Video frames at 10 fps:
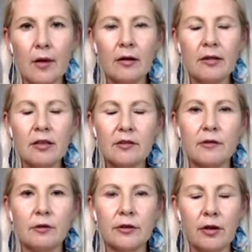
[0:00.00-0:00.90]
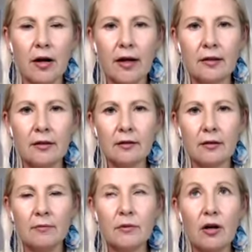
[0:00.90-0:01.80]
I just feel tired.
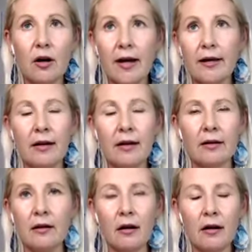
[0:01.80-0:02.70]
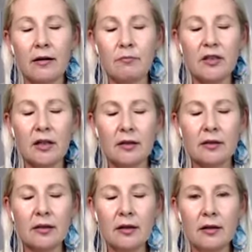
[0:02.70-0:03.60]
I'm tired and I'm
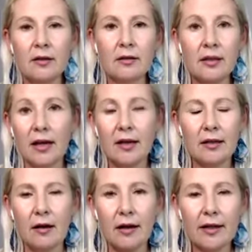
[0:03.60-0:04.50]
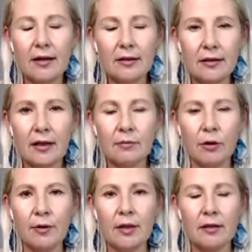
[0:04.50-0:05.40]
just scared. I can't keep
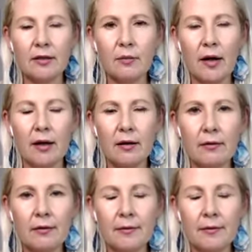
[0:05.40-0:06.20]
going this way.